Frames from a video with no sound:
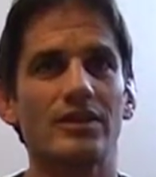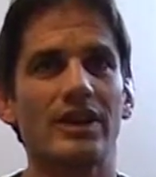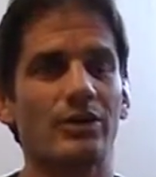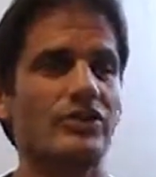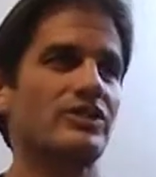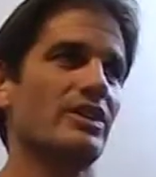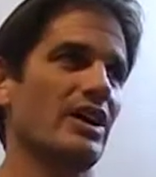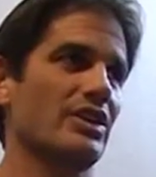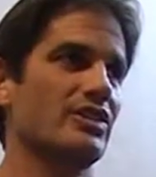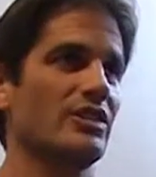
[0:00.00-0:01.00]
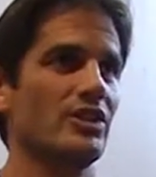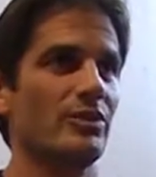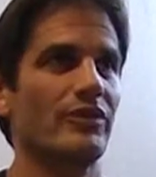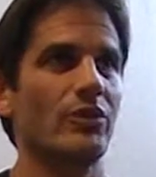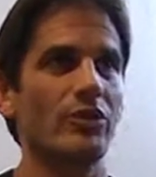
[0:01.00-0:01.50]
Coach. And I was actually the year
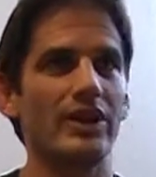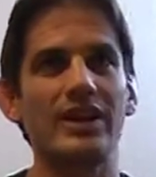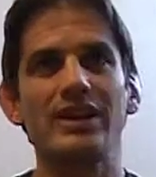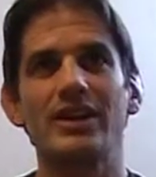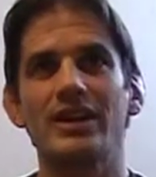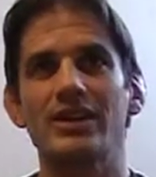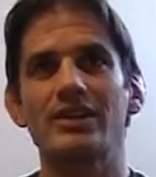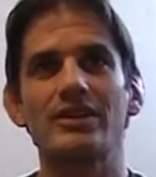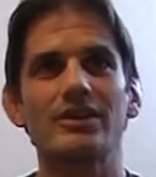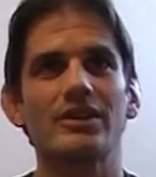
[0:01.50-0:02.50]
before in 89.